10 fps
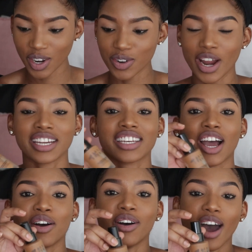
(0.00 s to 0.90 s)
right
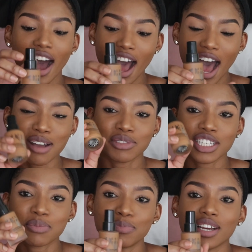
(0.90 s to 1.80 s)
now I'm
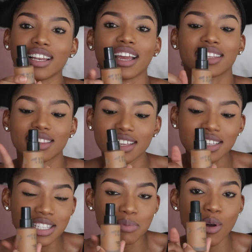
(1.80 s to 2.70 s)
just like,
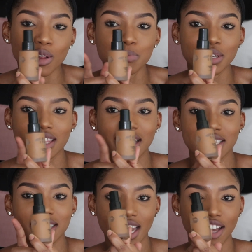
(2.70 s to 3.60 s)
this small bit that
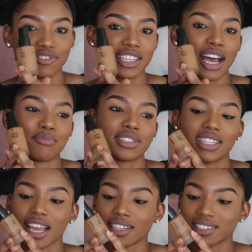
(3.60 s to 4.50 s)
is left, I'm
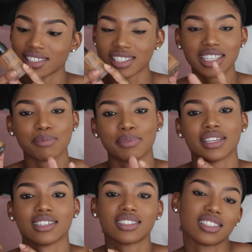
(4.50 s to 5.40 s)
like just keeping
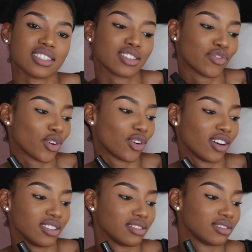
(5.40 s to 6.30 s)
it just for,
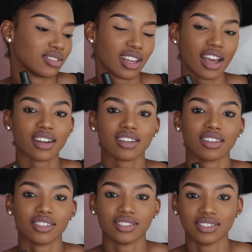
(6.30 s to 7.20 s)
I don't
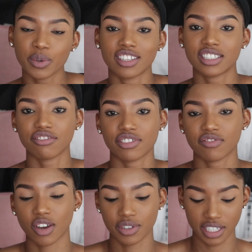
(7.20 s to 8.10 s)
know, different
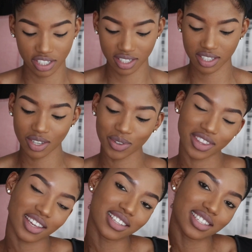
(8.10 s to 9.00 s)
foundations. So
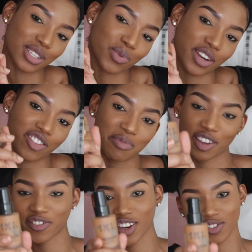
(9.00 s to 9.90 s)
this is one of my
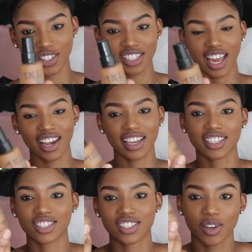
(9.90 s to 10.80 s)
favorites. I like
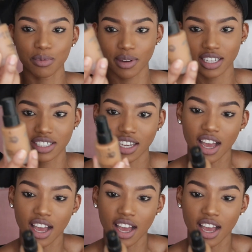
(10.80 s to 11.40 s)
it so much.